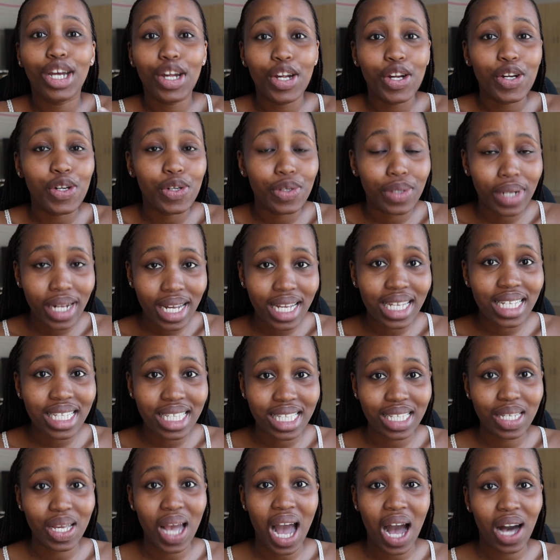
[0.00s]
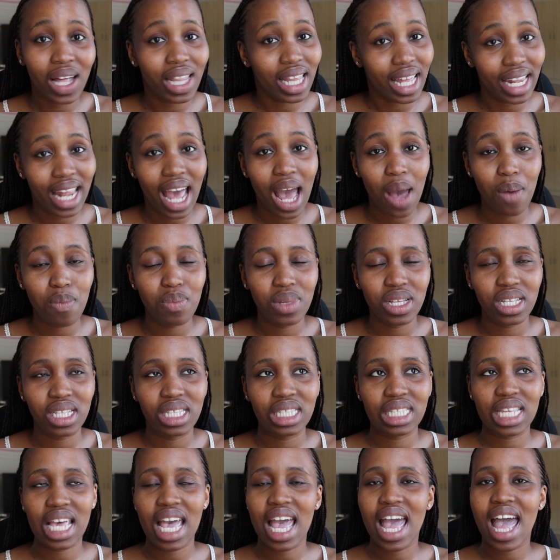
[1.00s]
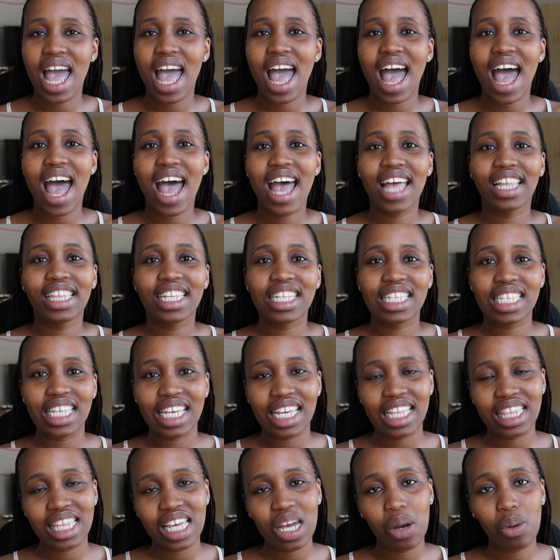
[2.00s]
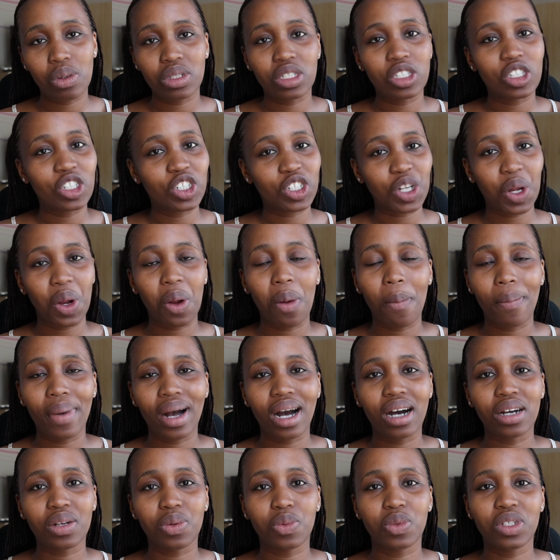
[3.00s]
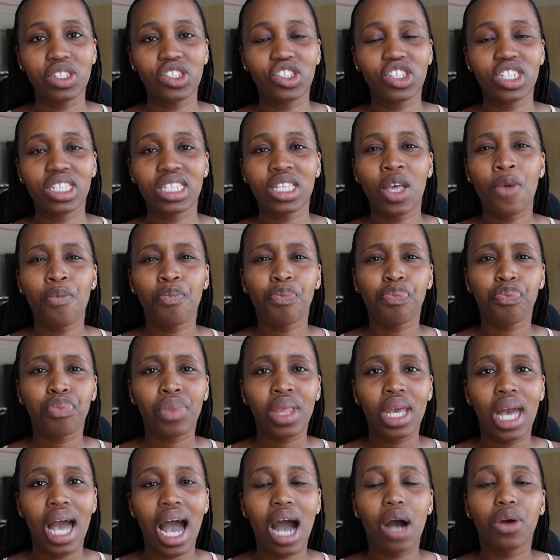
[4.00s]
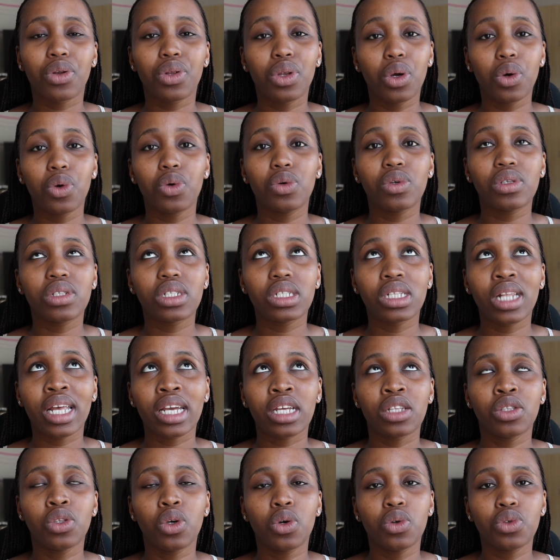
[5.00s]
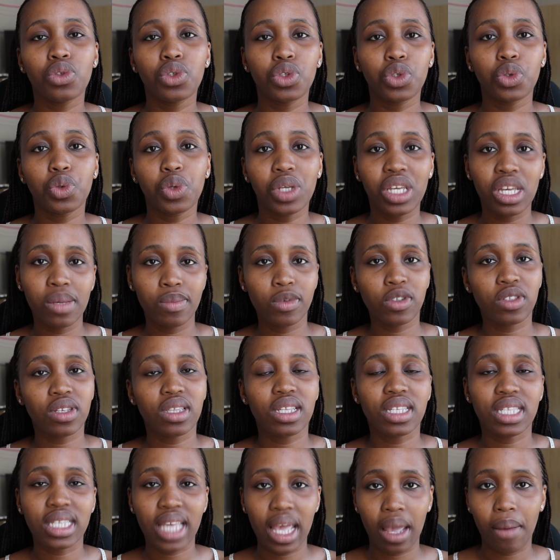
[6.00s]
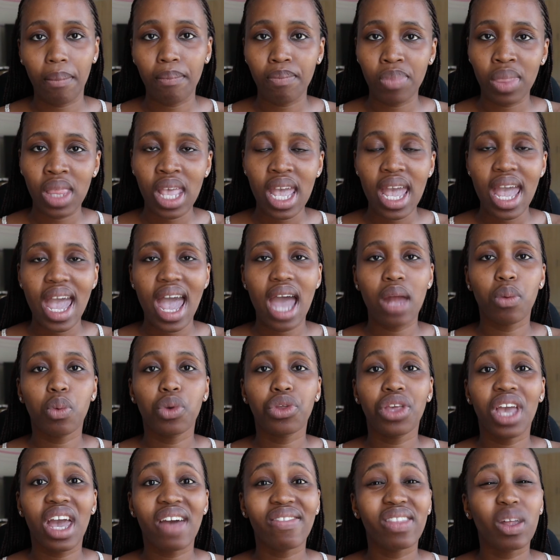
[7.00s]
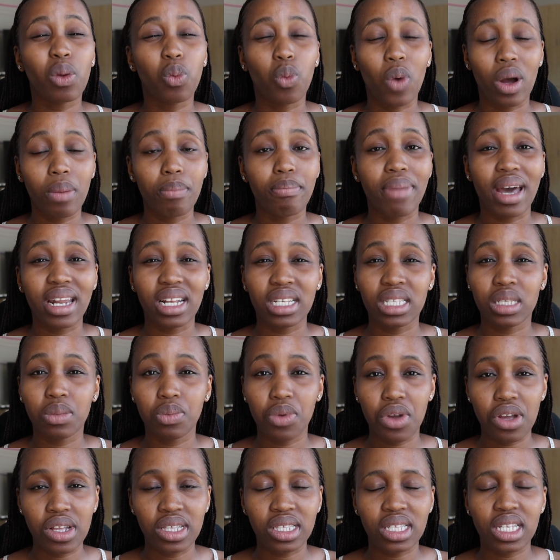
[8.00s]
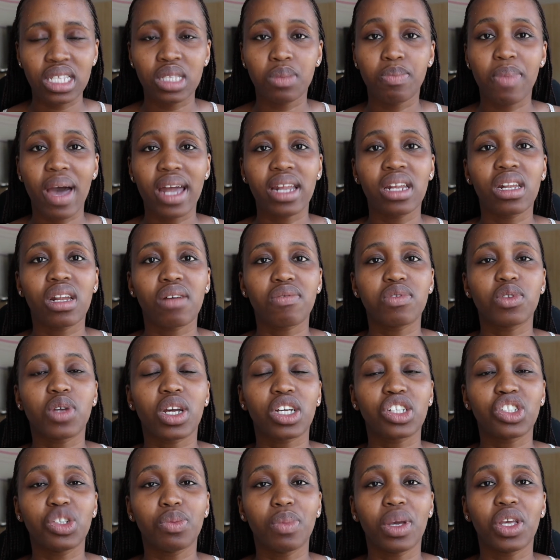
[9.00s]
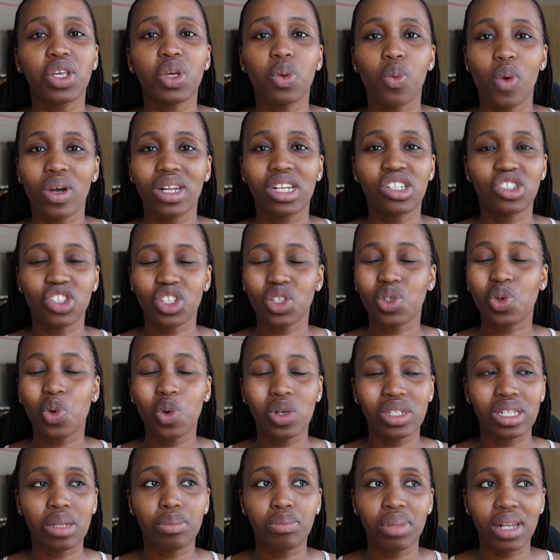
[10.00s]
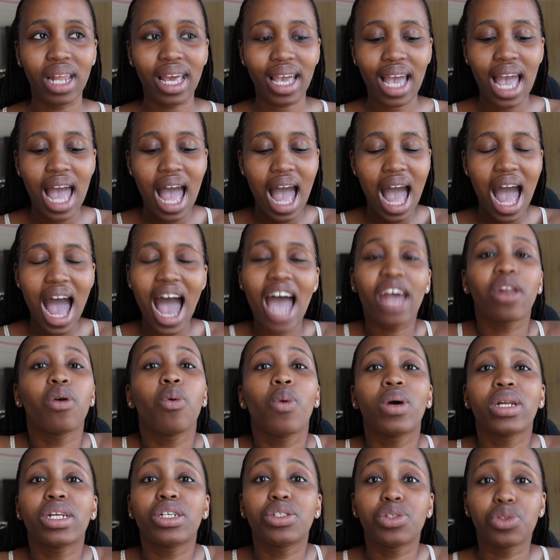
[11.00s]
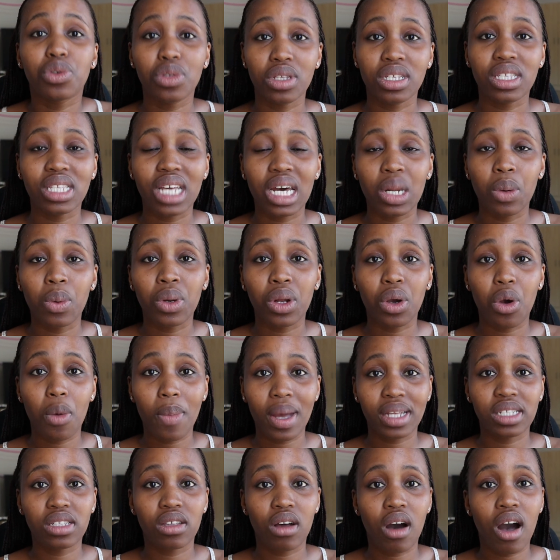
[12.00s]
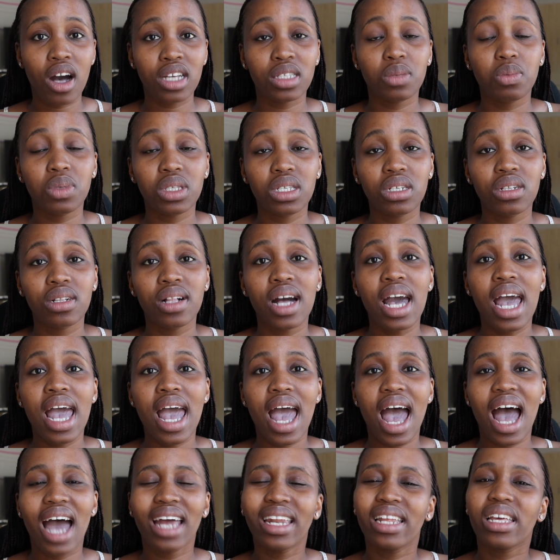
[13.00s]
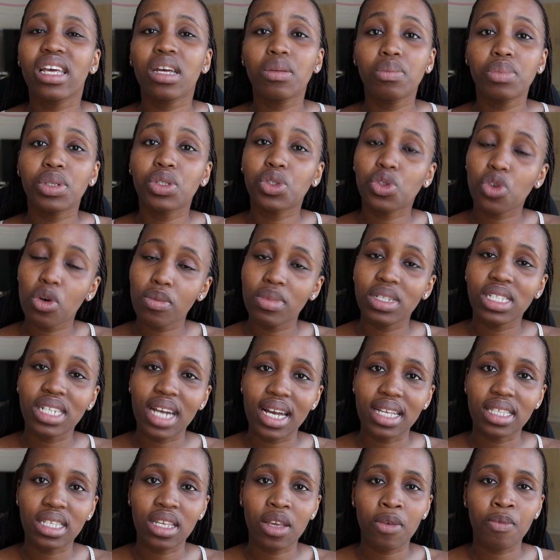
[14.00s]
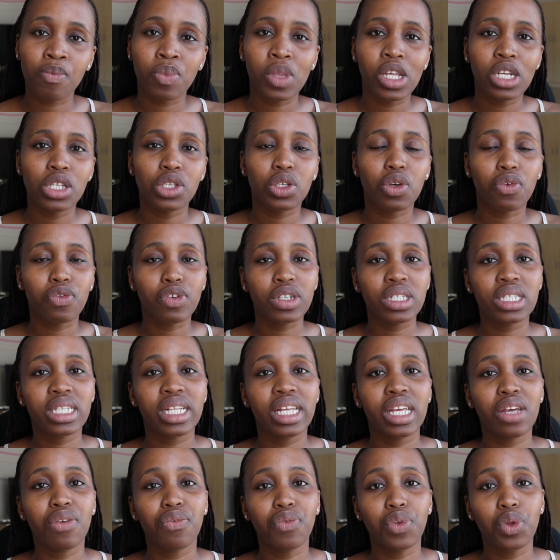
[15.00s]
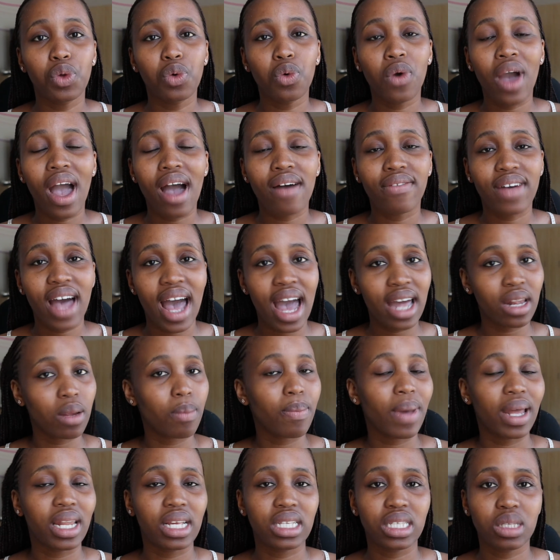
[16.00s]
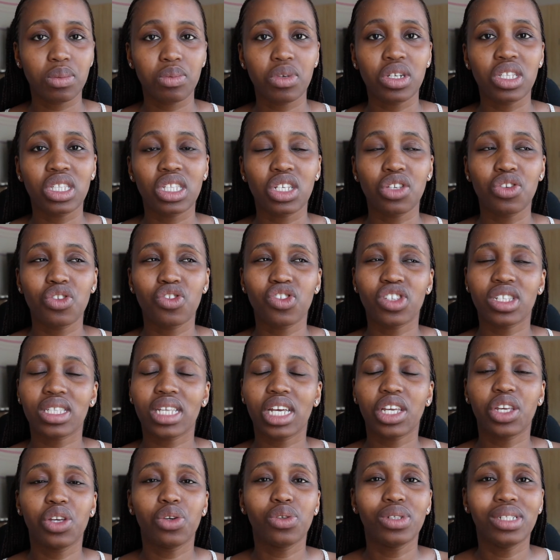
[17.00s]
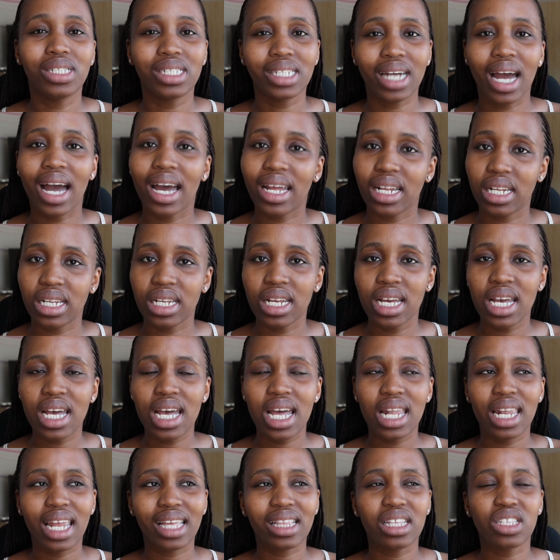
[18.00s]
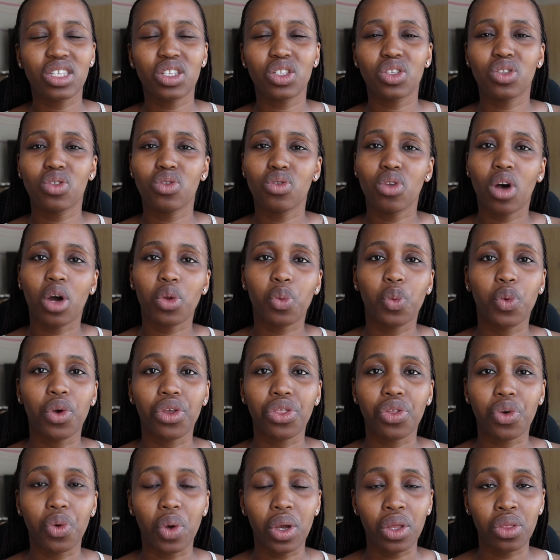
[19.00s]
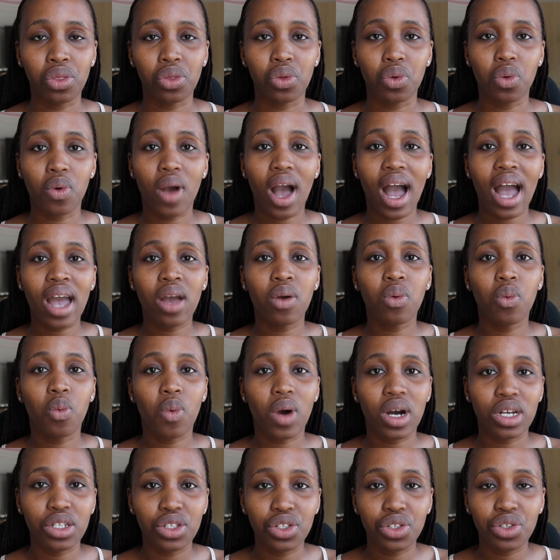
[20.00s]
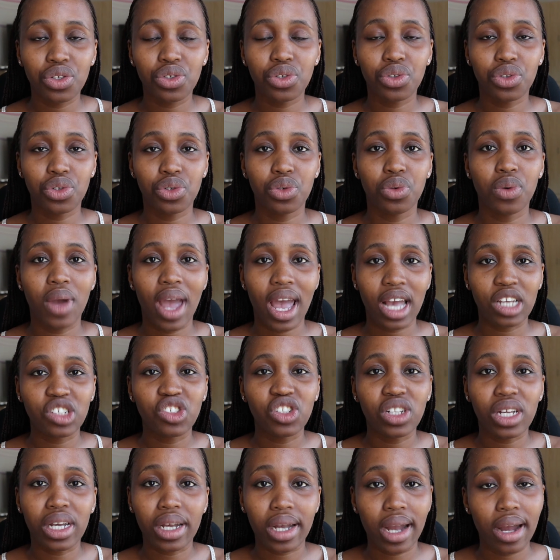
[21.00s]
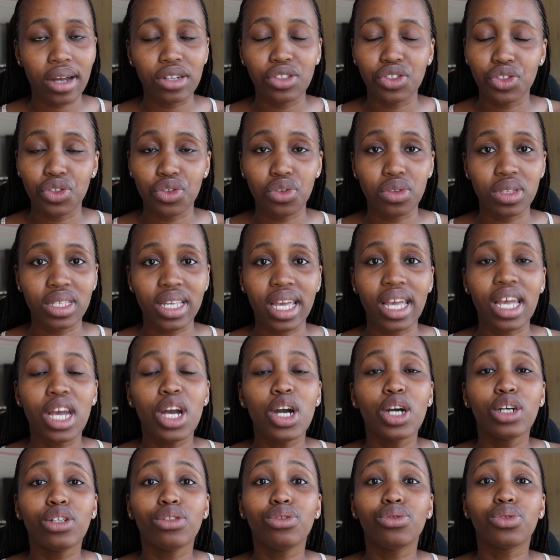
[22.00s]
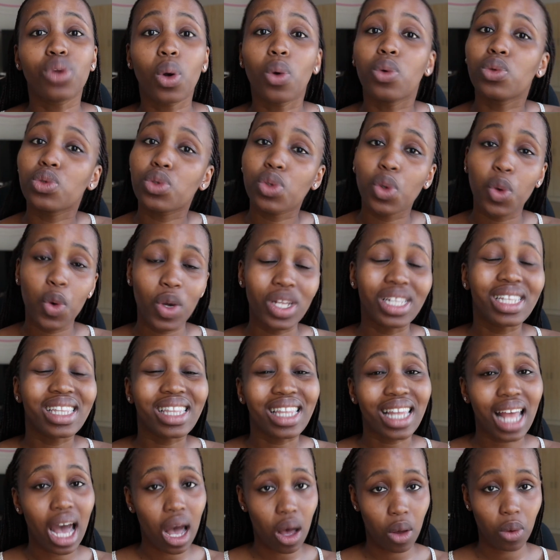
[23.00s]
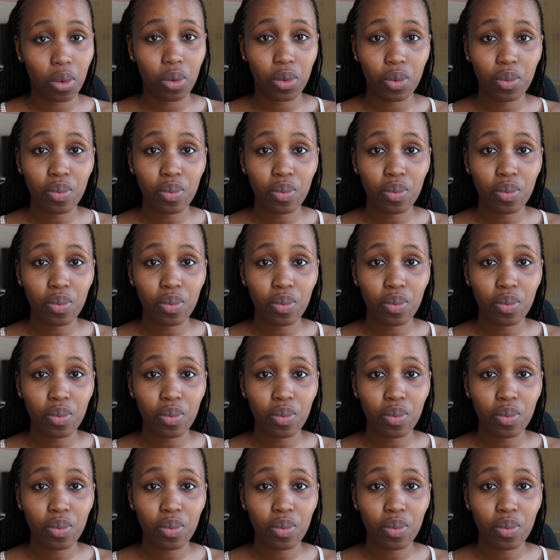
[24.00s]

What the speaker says: crazy how that happens. And the second thing I want to share about was just how no two chemos are the same. And when you have that one bad experience, it's bad enough to actually make you want to just quit and be like, I don't want to do this, I don't want to go back to the hospital, and it can be traumatizing. So firstly, if you have had a bad experience and you're just like, you're done, like this is not worth going through, I want to actually encourage you to say, don't quit now,